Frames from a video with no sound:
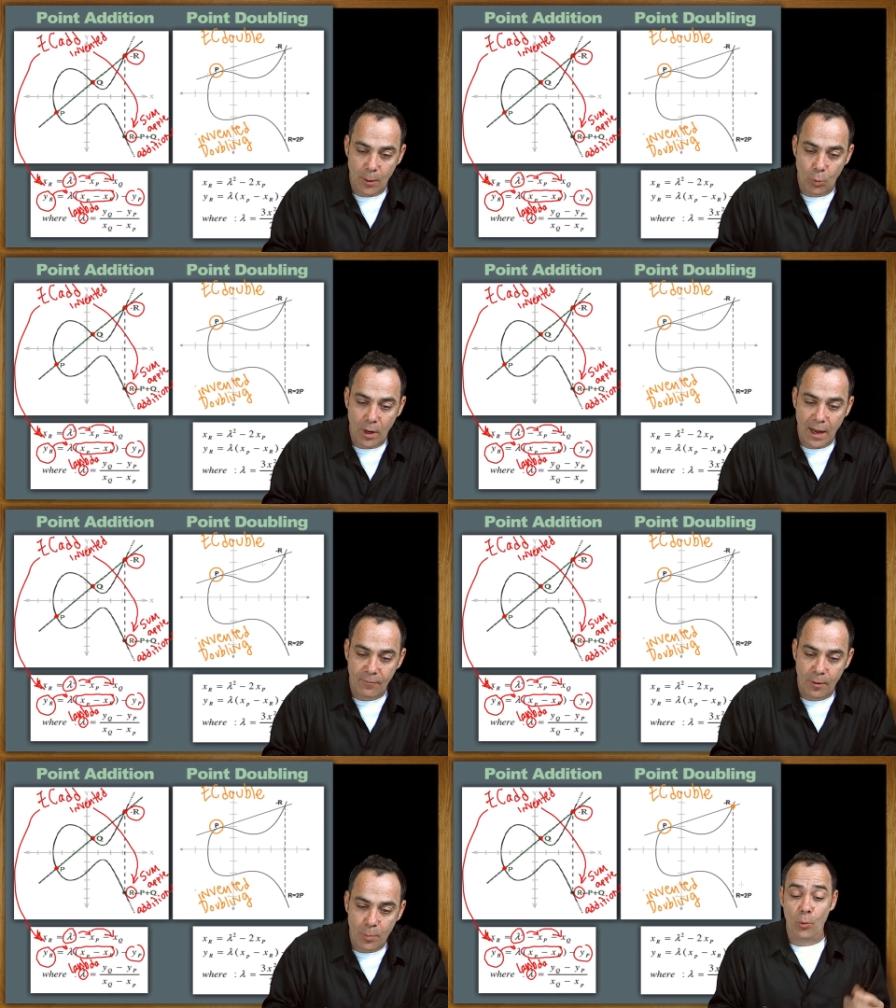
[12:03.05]
and
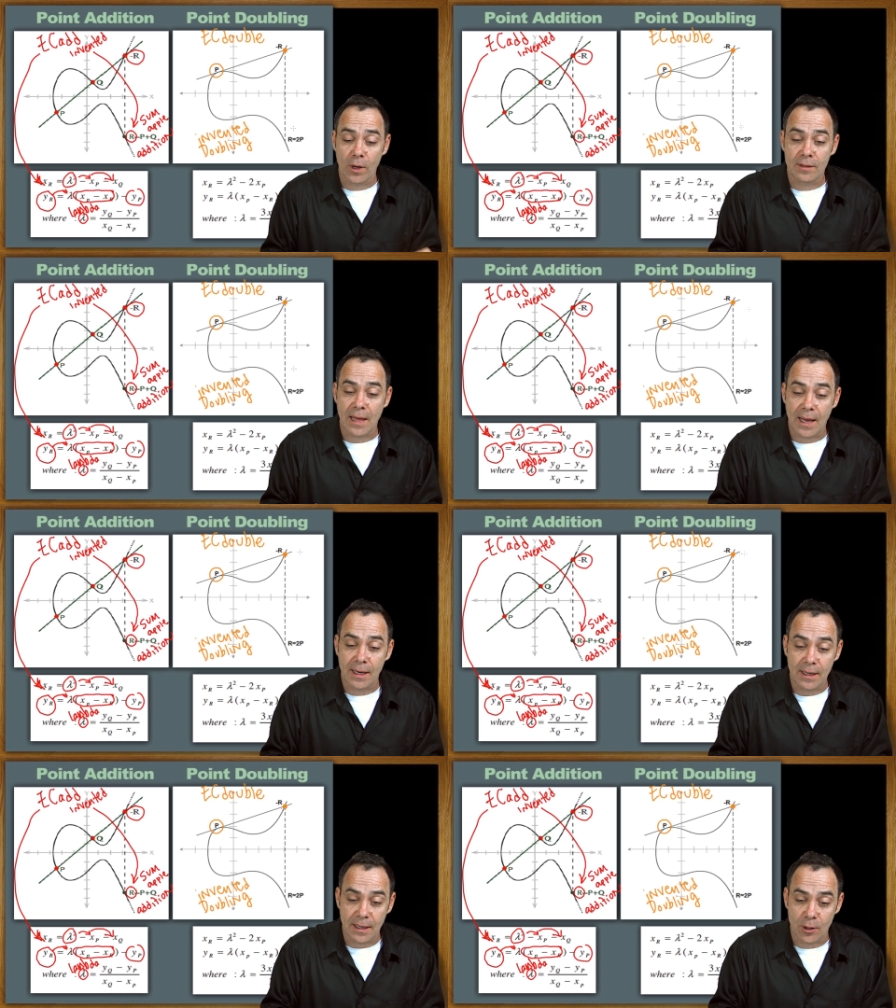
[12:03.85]
whatever point
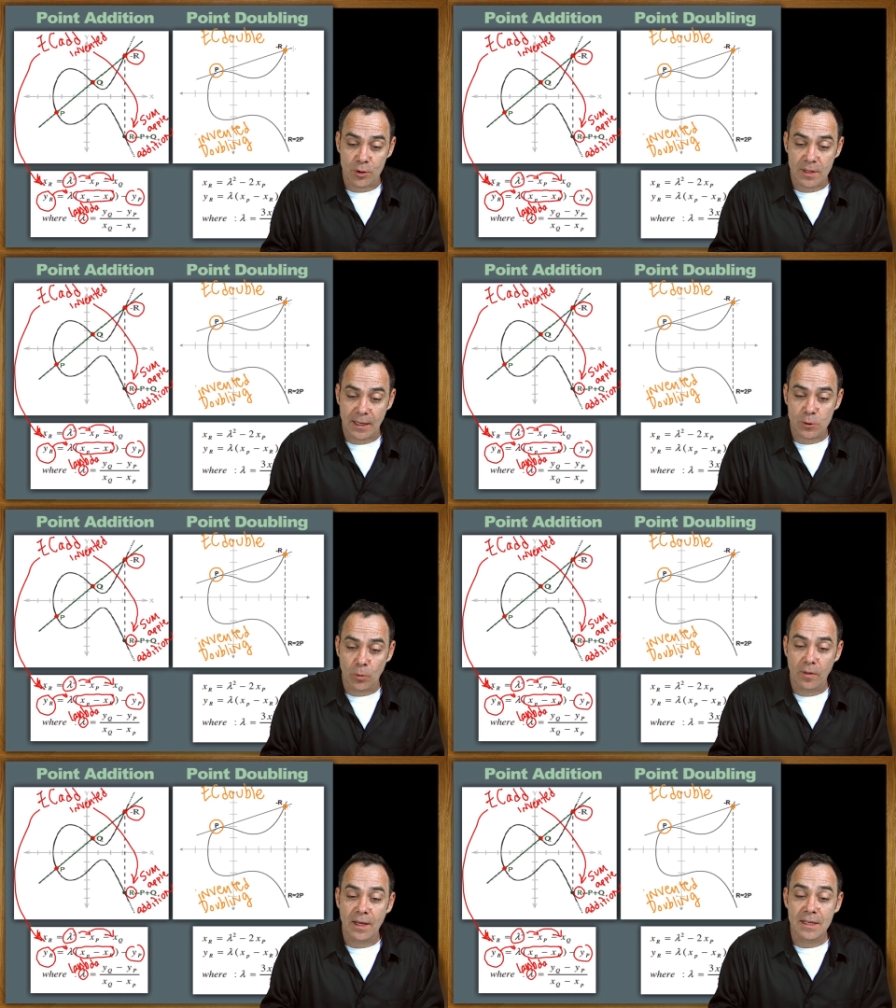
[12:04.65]
that intersects
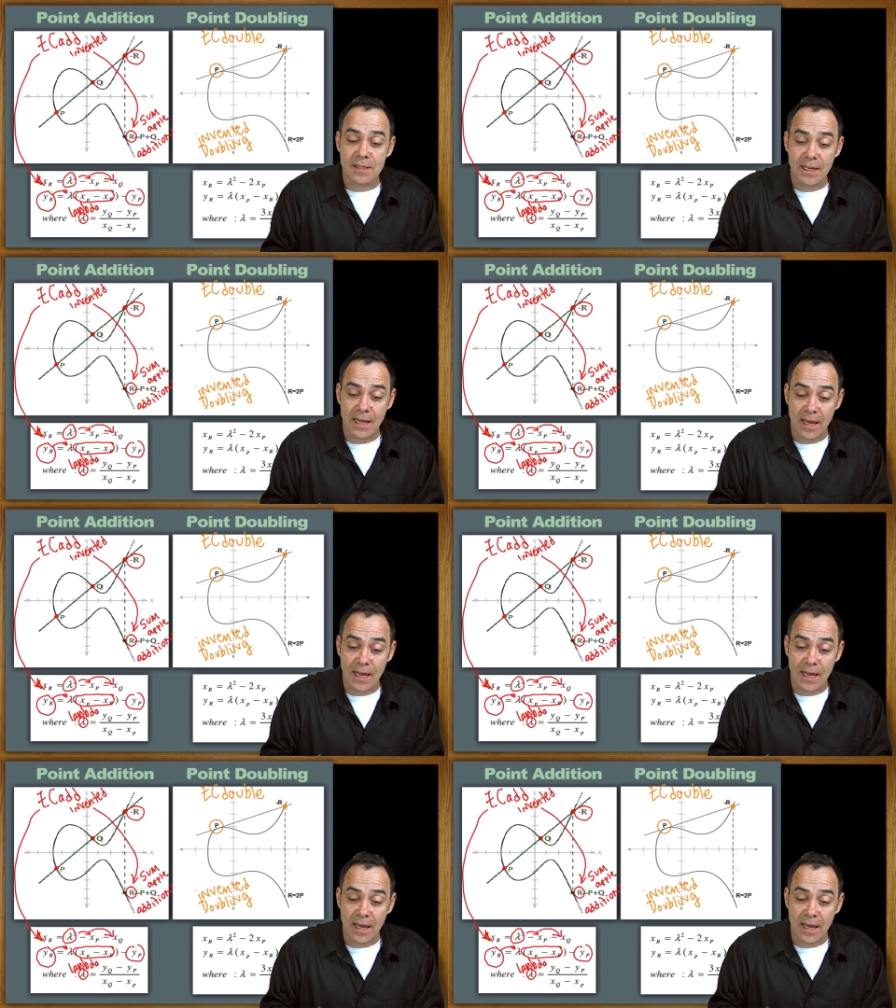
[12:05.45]
with is the